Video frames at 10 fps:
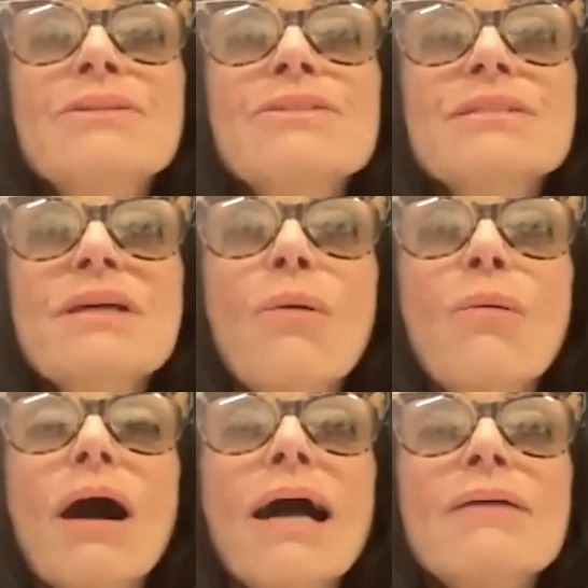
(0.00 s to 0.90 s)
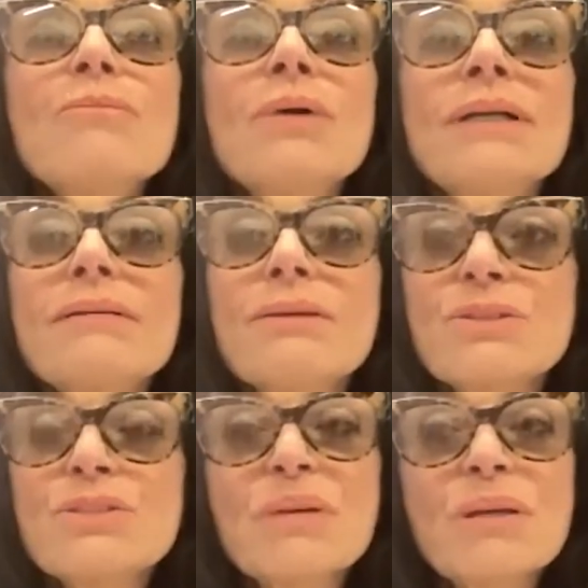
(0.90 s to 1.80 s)
so I'm one of
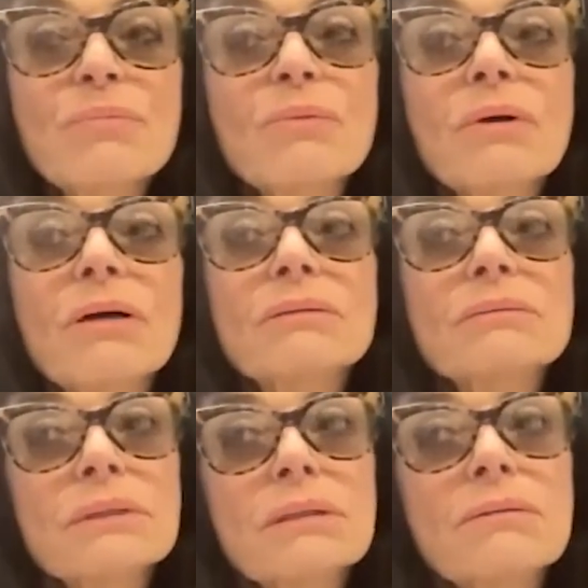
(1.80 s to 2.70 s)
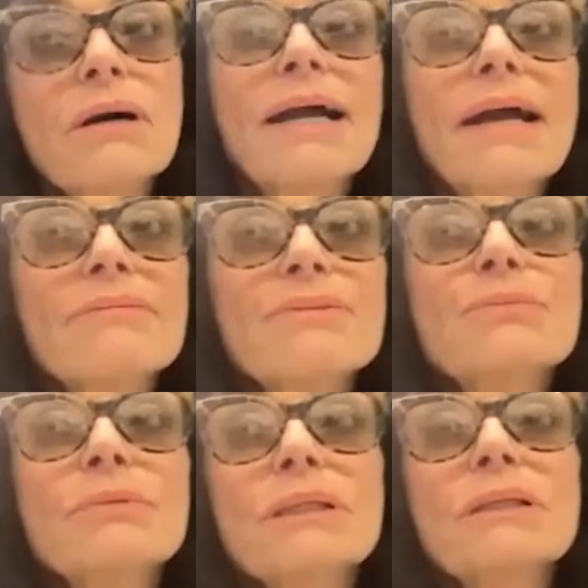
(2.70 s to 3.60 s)
those people, well, no, I have
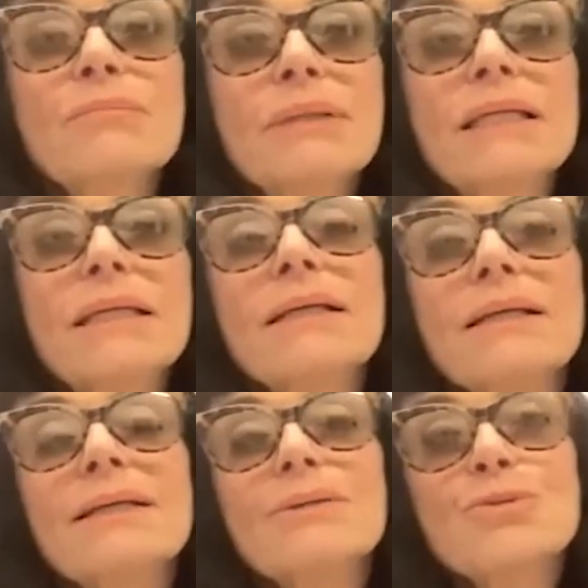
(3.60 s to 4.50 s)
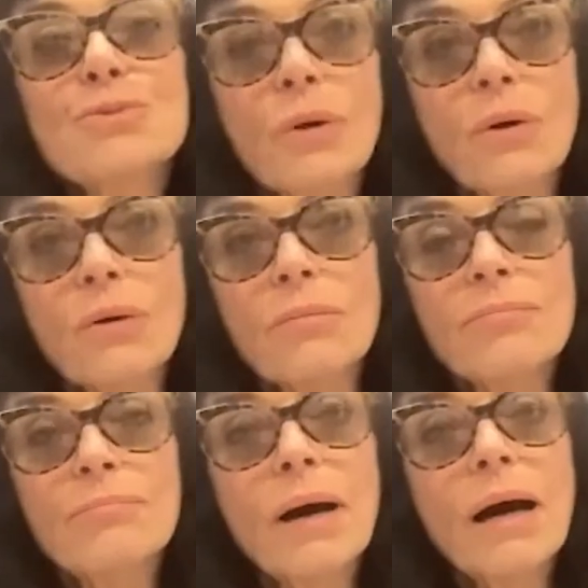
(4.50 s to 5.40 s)
to really be in control,
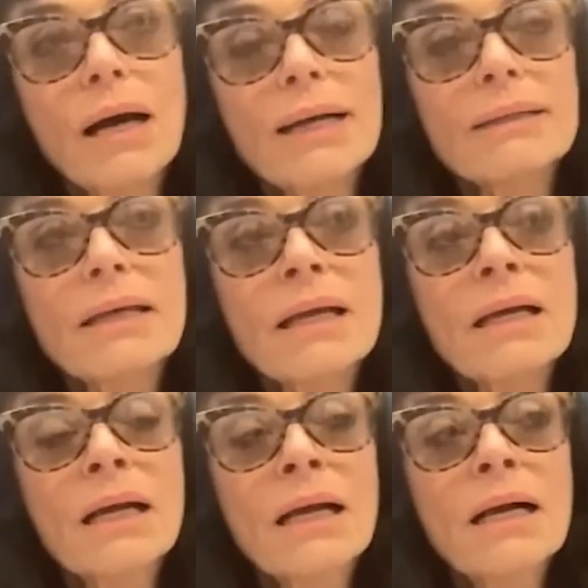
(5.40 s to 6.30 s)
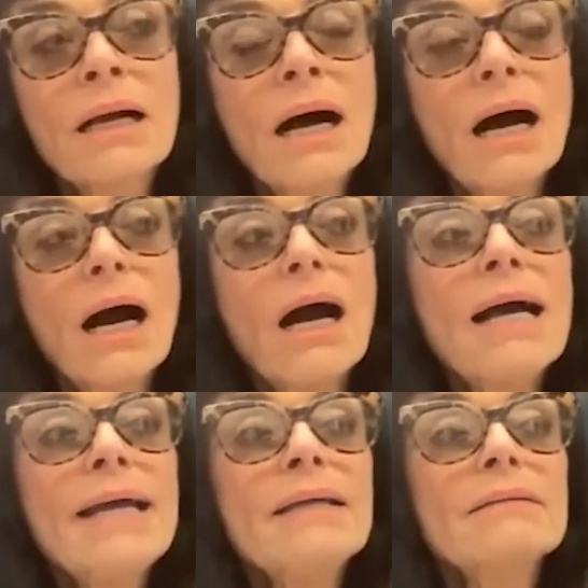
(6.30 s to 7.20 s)
but
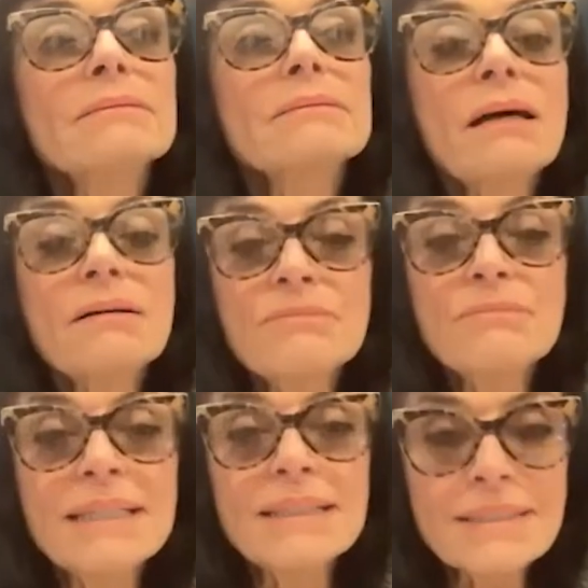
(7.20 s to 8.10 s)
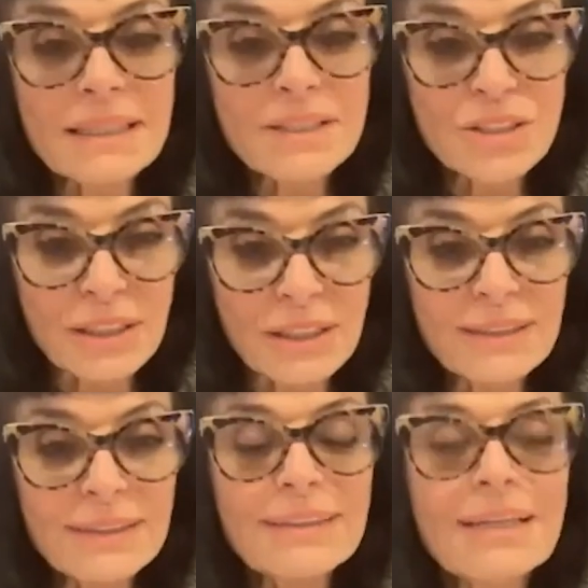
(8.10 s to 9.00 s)
I love
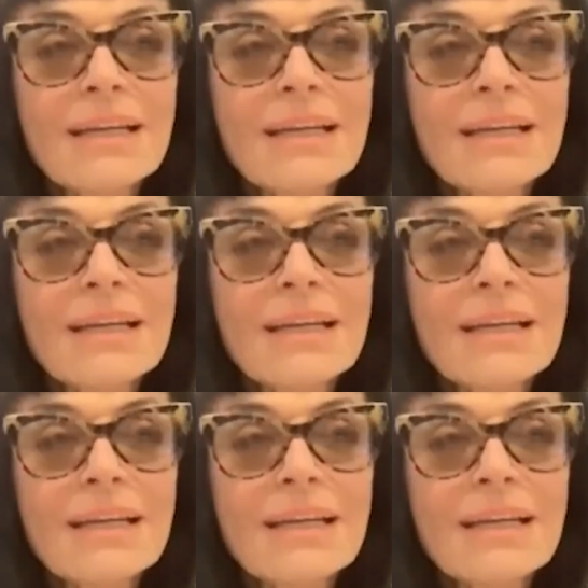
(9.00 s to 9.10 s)
meditation.